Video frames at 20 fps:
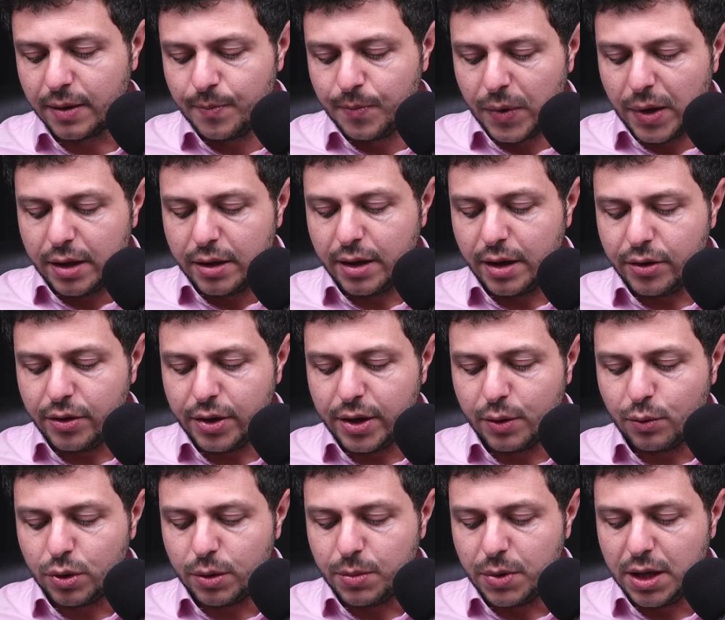The other thing
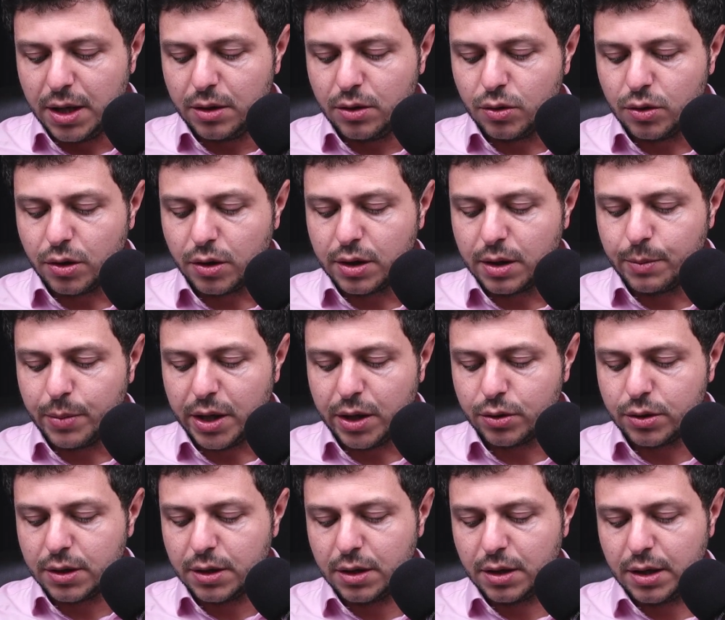would be to talk about
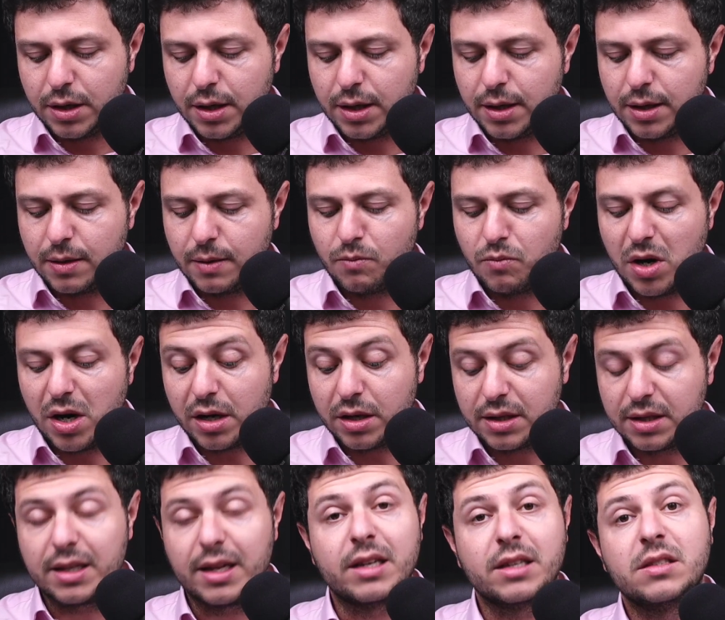uh, heart
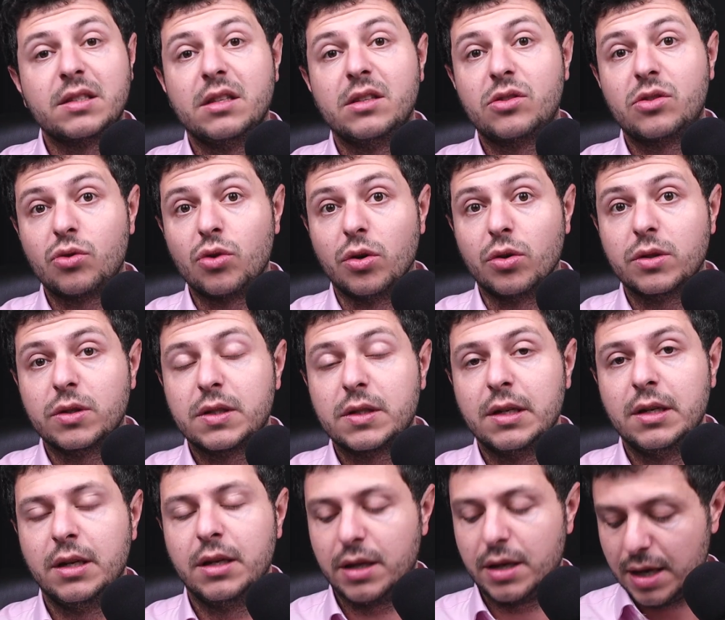attacks and strokes.
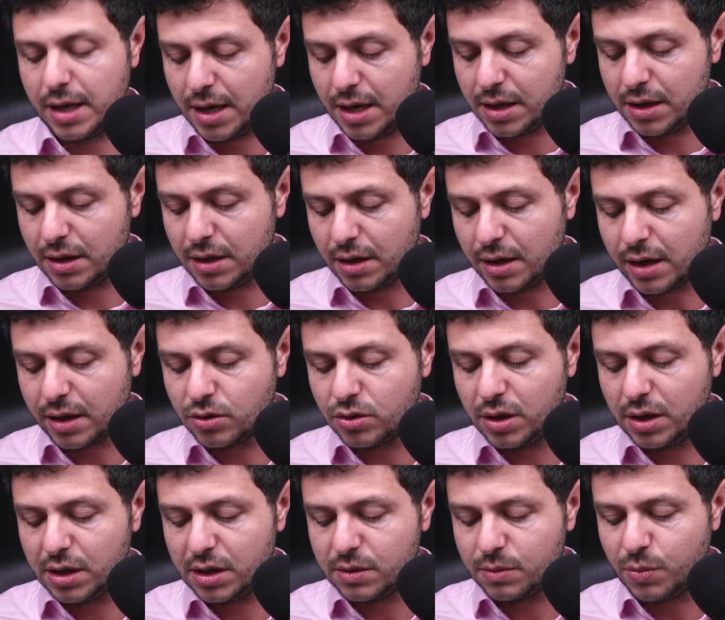And actually,
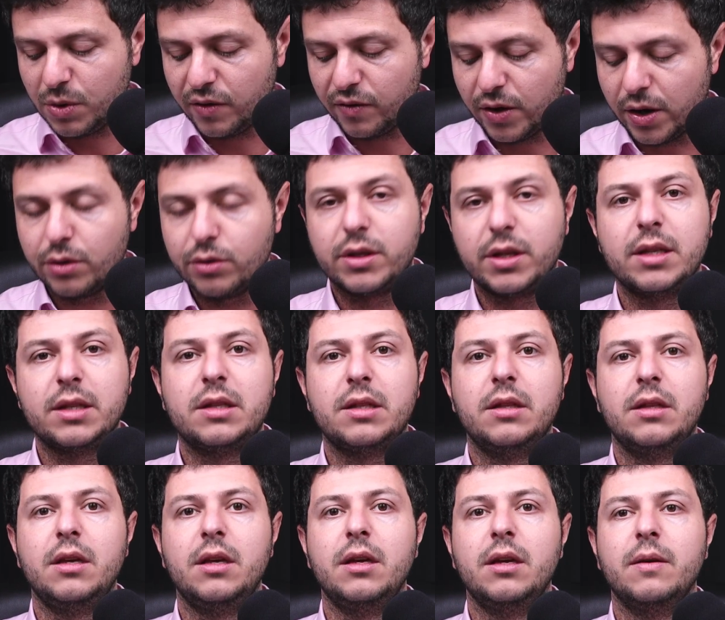it's been found that
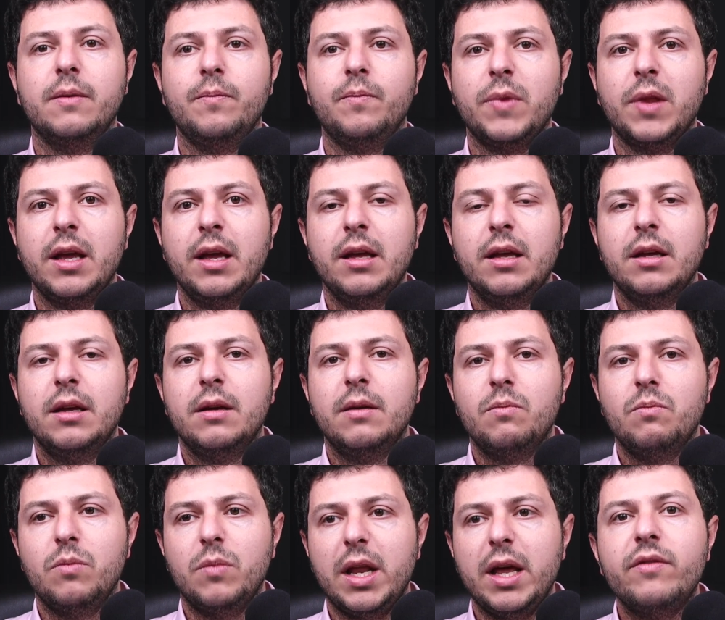the um,
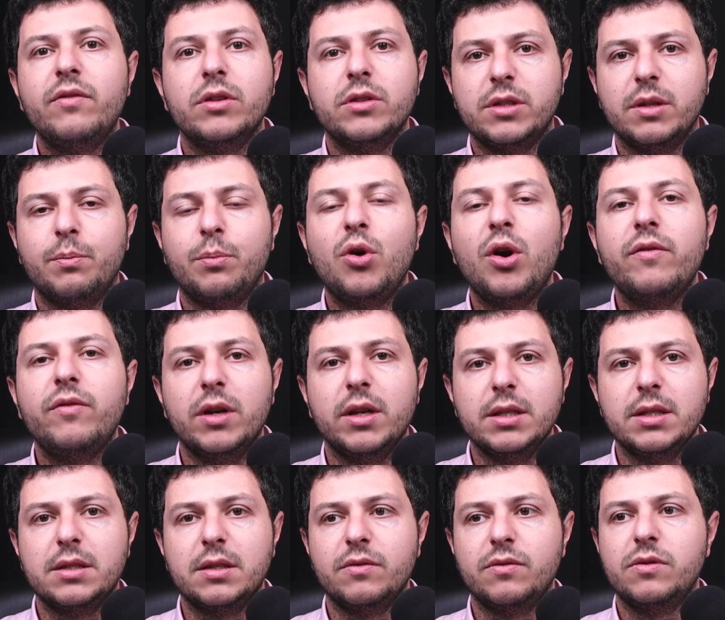levels, the prevalence
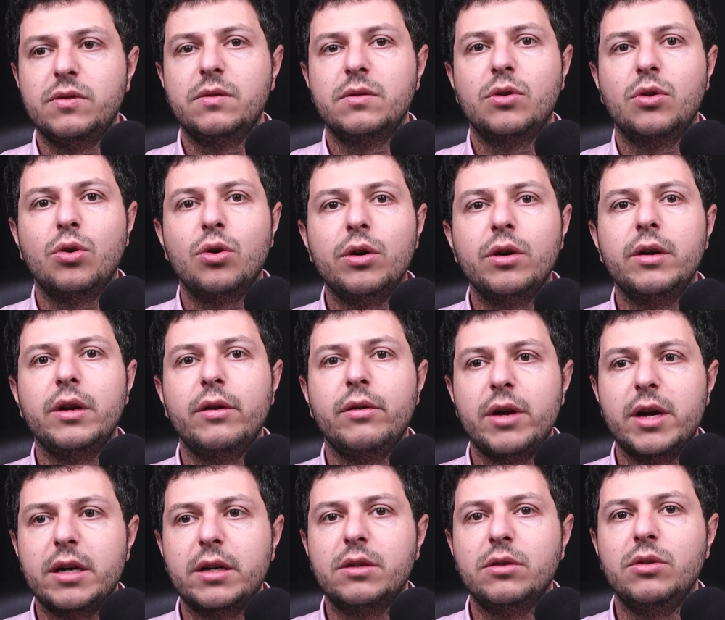of coronary
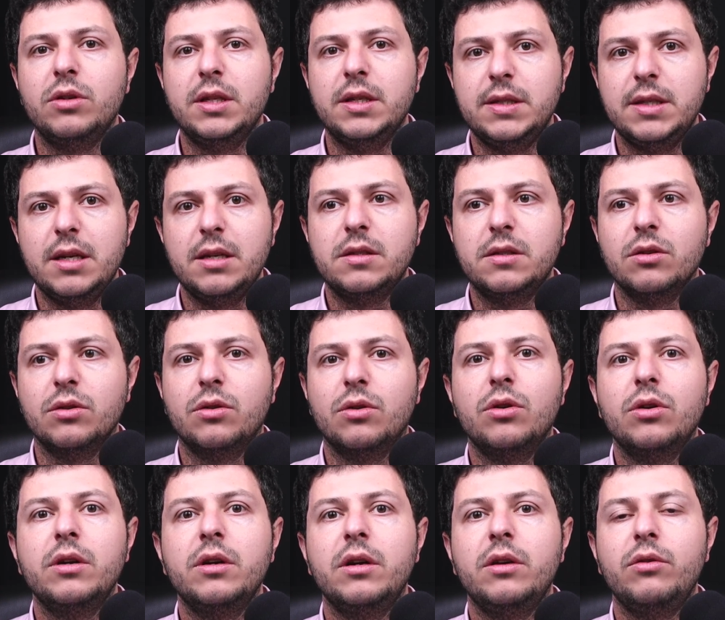artery disease. So
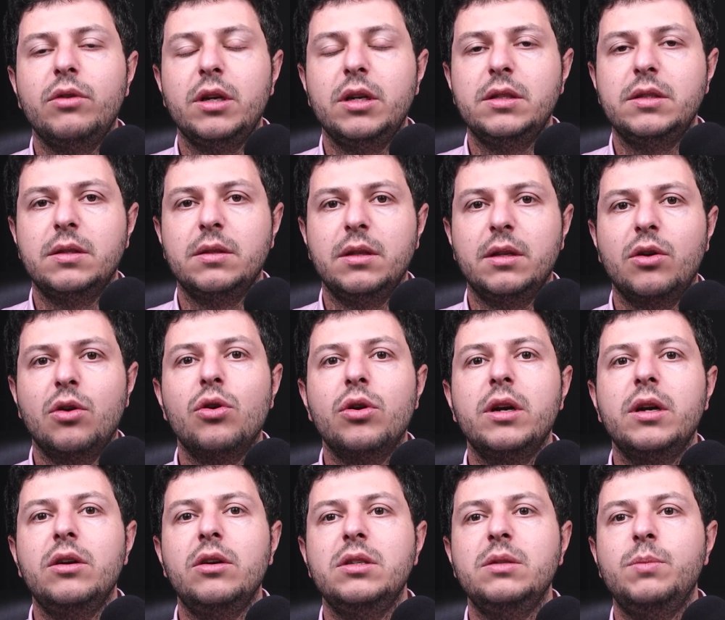coronaries, the
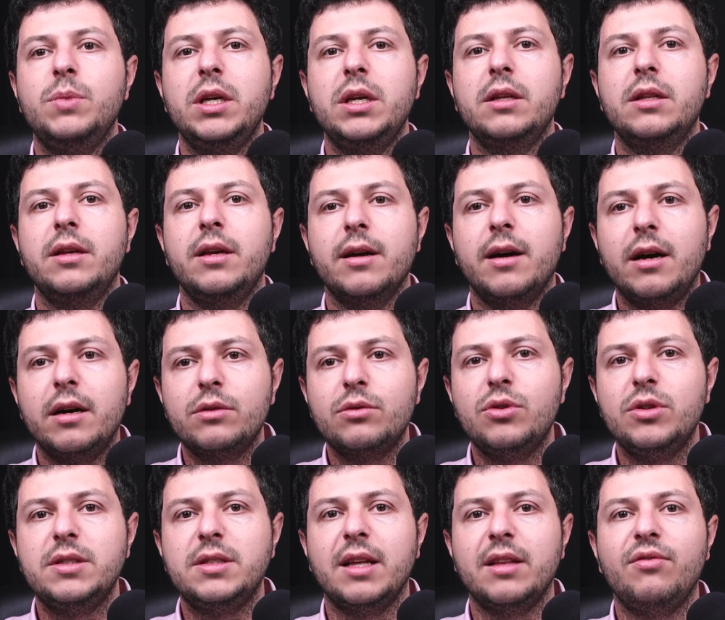coronaries being the arteries
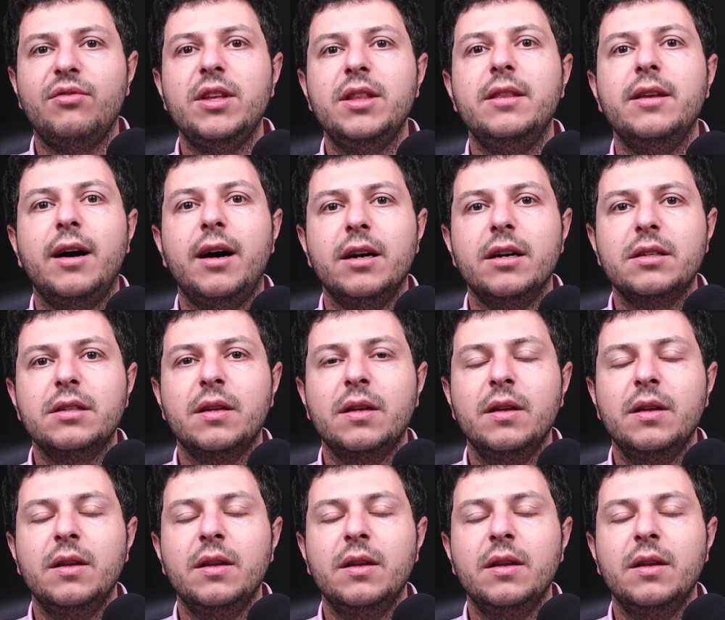that feed the heart.